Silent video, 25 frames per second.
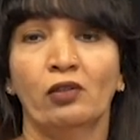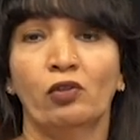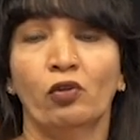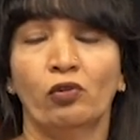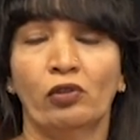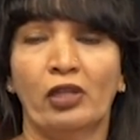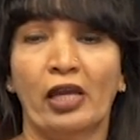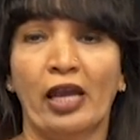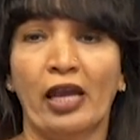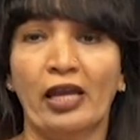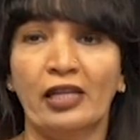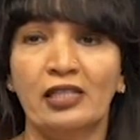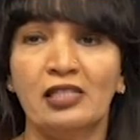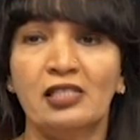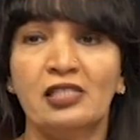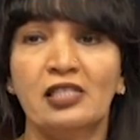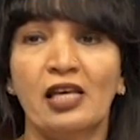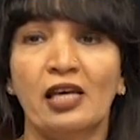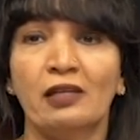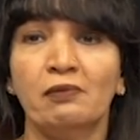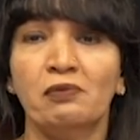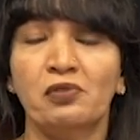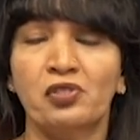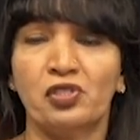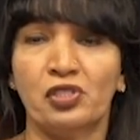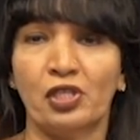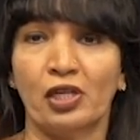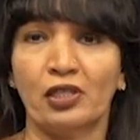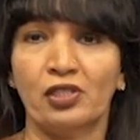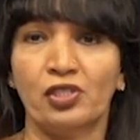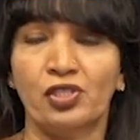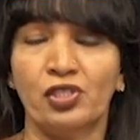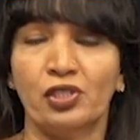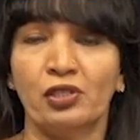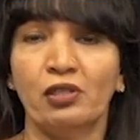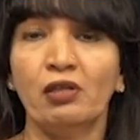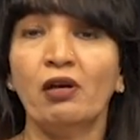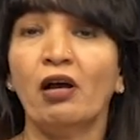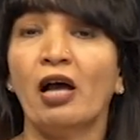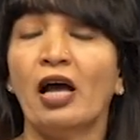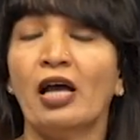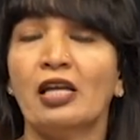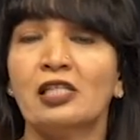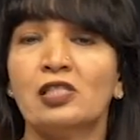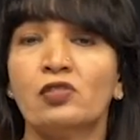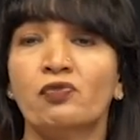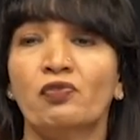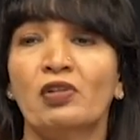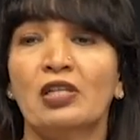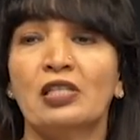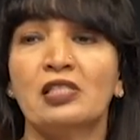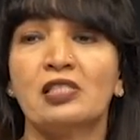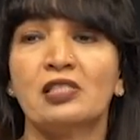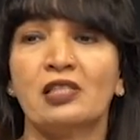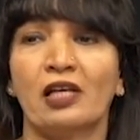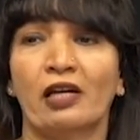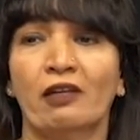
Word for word: Though the enzyme structure as well as